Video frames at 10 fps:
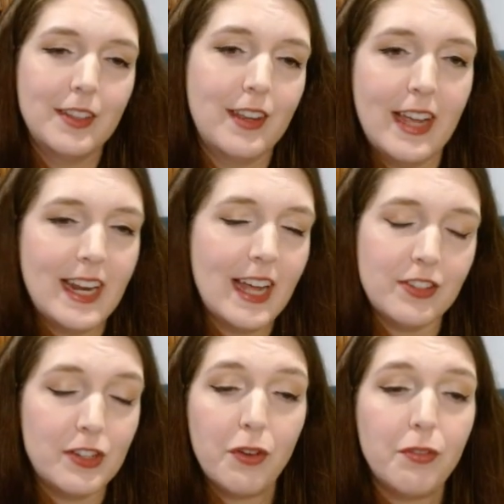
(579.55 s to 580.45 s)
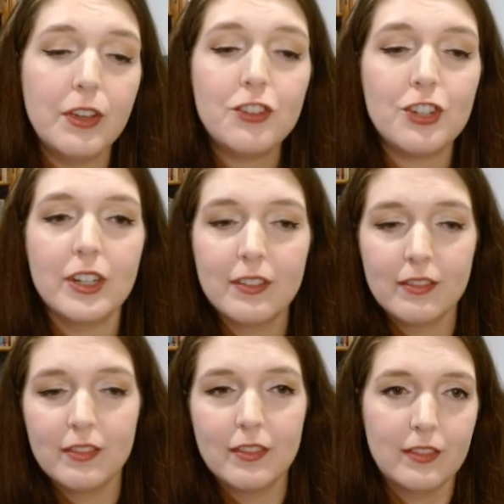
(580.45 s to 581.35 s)
The knight has no future
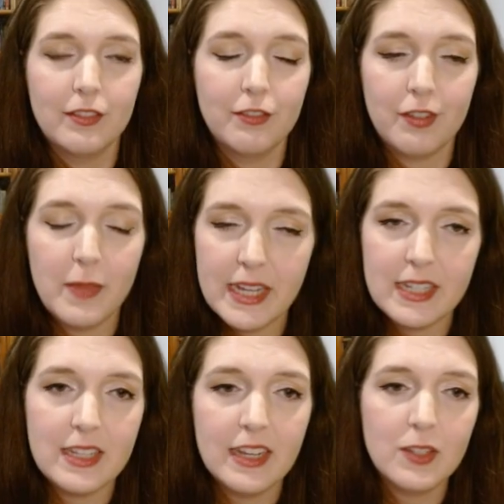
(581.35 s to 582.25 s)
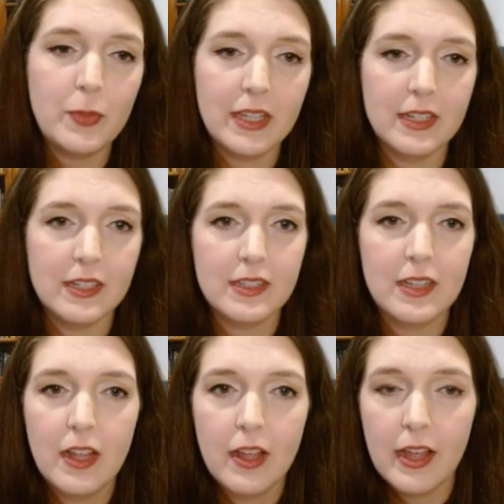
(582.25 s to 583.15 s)
from a6
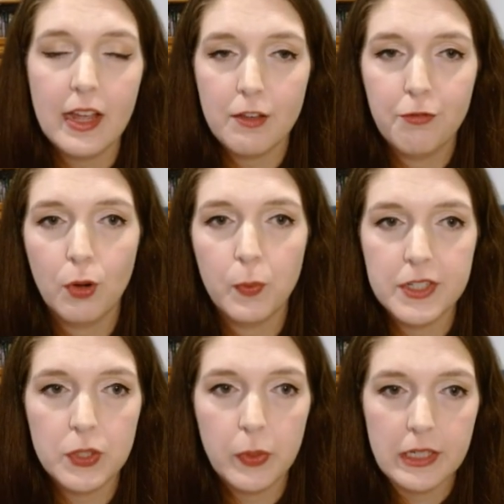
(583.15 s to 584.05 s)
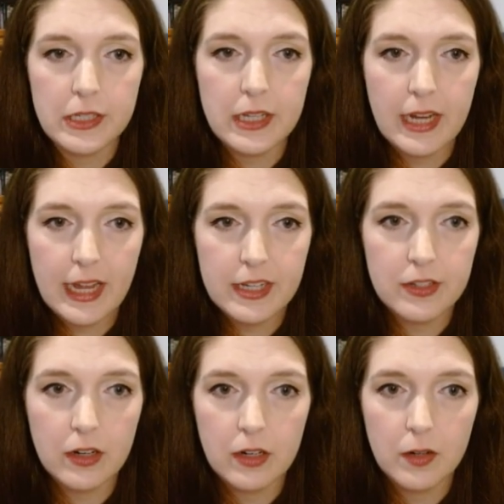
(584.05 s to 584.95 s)
because any forward squares it
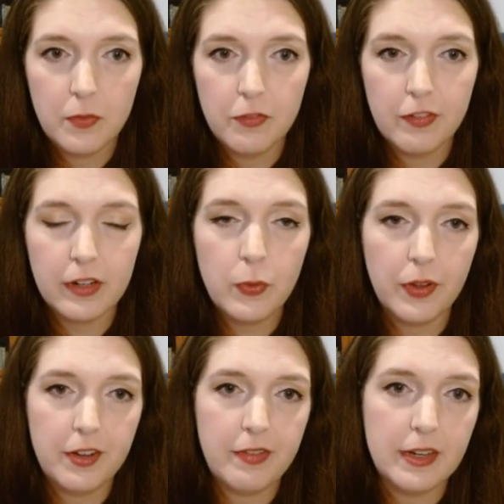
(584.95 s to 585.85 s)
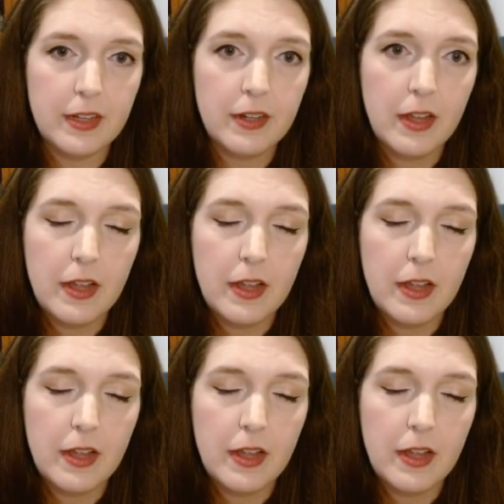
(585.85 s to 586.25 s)
has are very well defended.